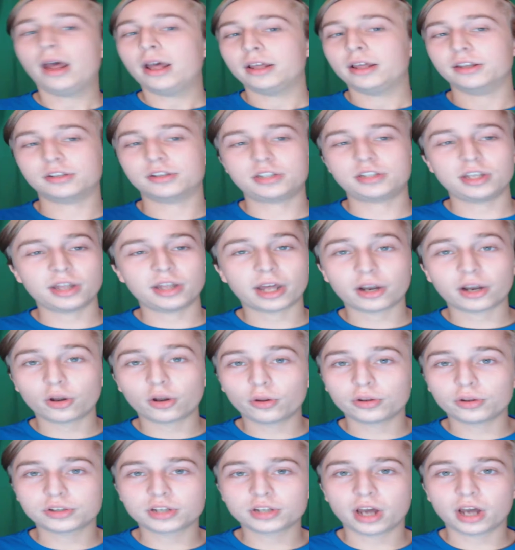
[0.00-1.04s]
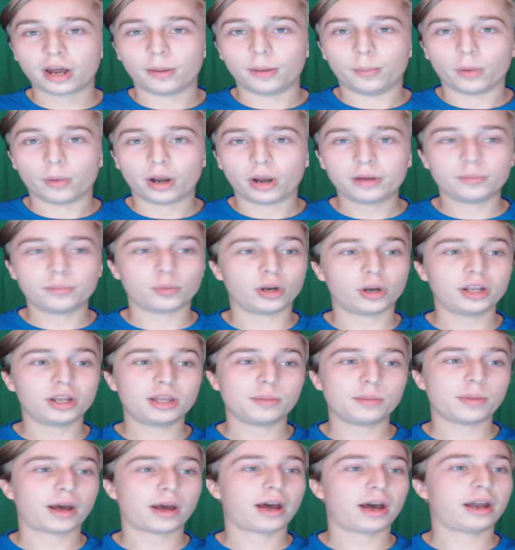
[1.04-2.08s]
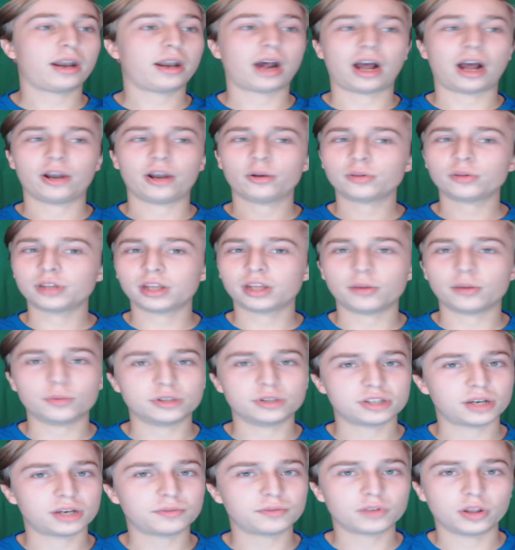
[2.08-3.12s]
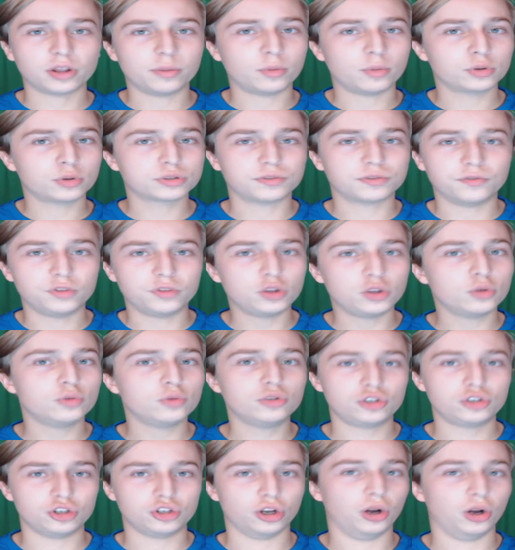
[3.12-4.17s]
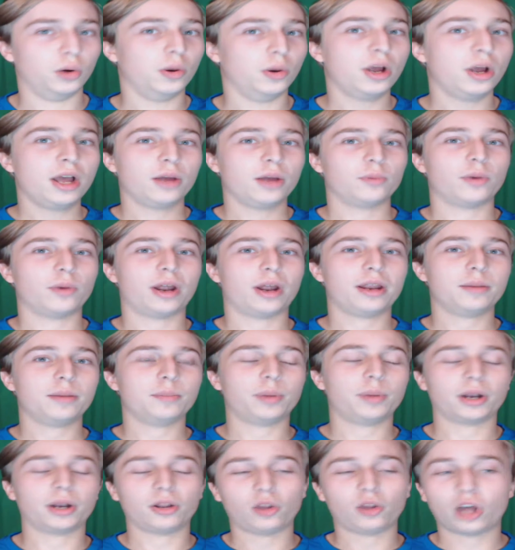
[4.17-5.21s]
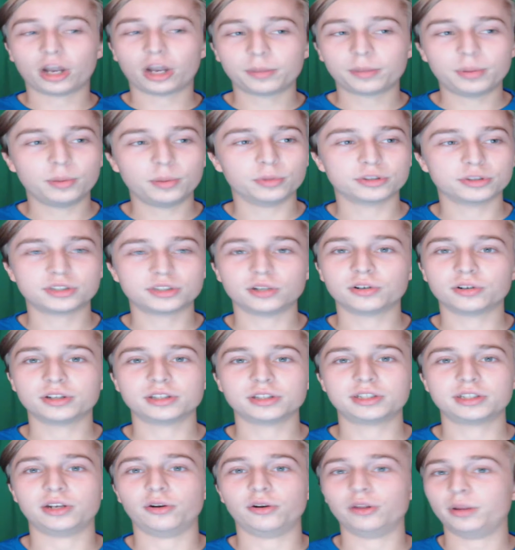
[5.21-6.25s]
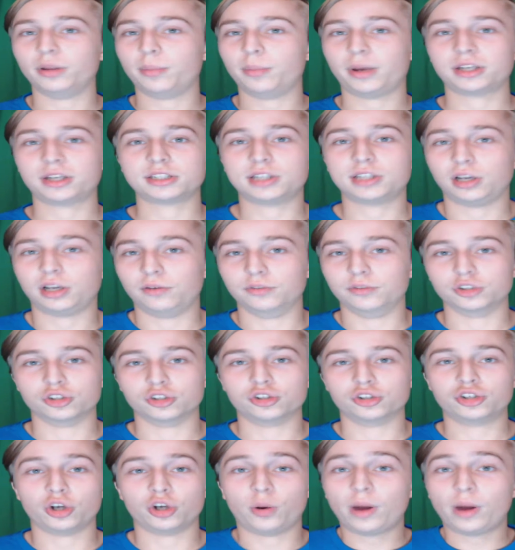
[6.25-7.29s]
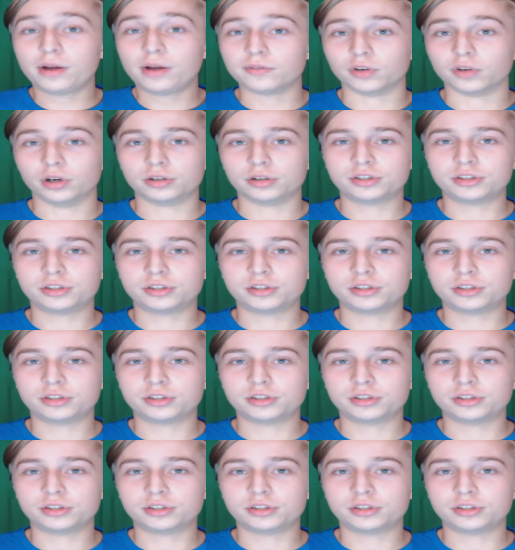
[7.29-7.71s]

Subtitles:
You see that all the time, right? Breaking Bad, I don't think it was ever the most viewed show, right? But a lot of people still consider it the best television show ever.